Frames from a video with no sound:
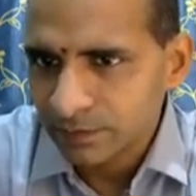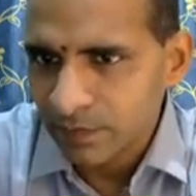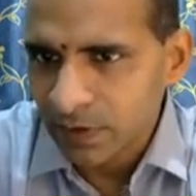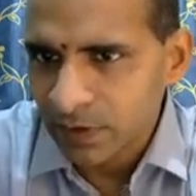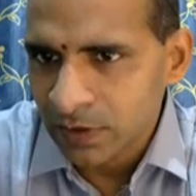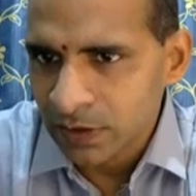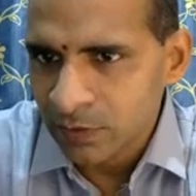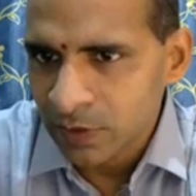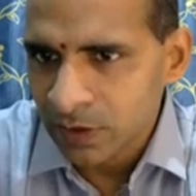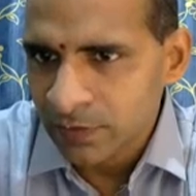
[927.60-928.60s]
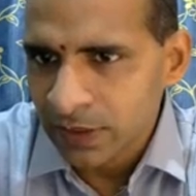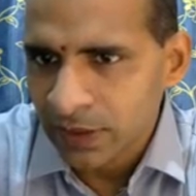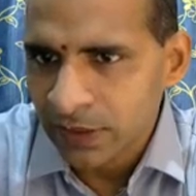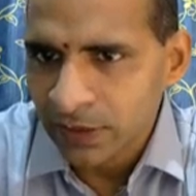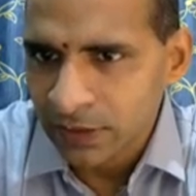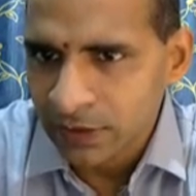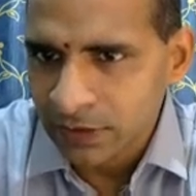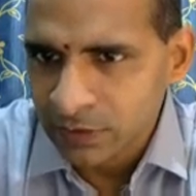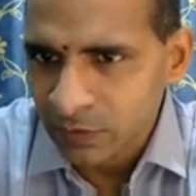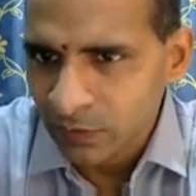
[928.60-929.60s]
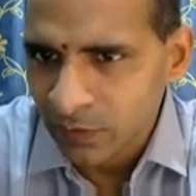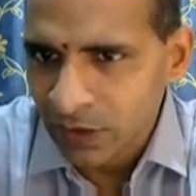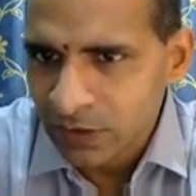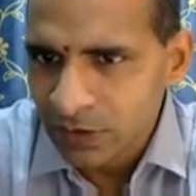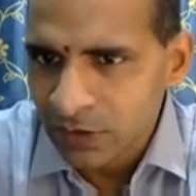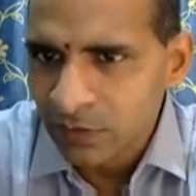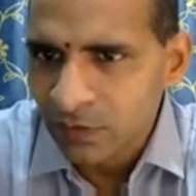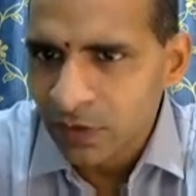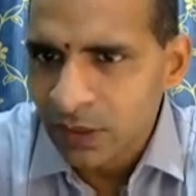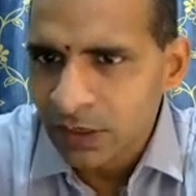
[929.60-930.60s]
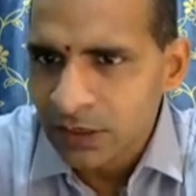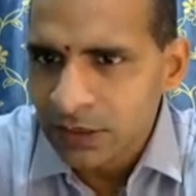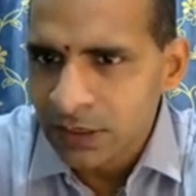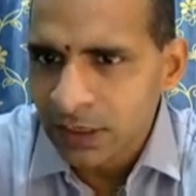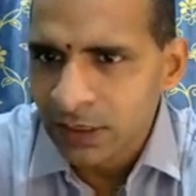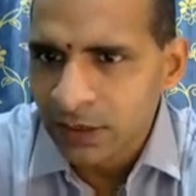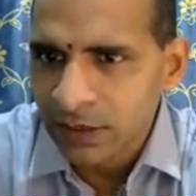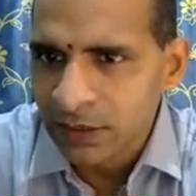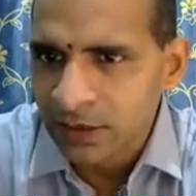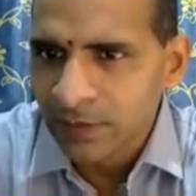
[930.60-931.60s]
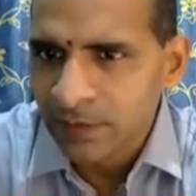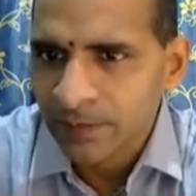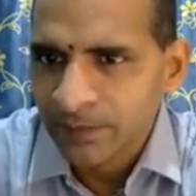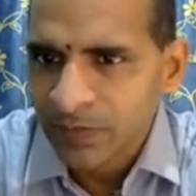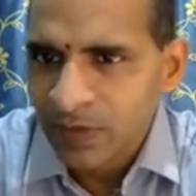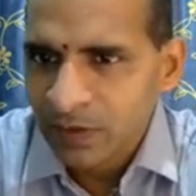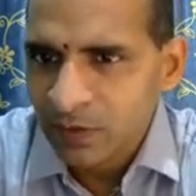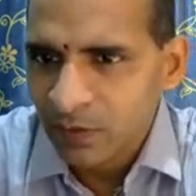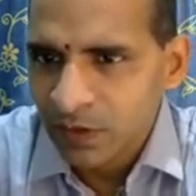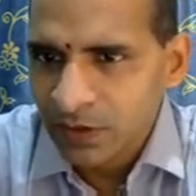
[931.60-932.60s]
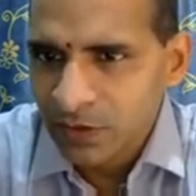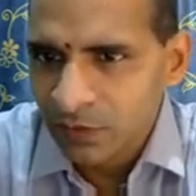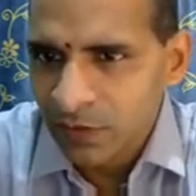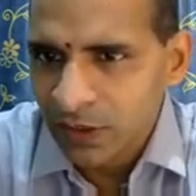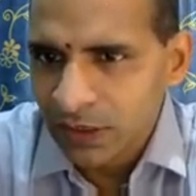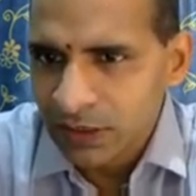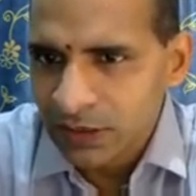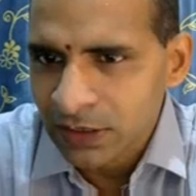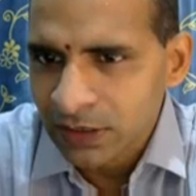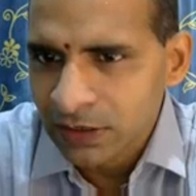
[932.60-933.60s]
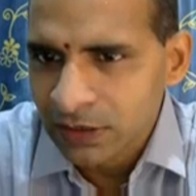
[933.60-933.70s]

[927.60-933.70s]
and then you are giving an enter key. So 101 is an enter key. 101 is an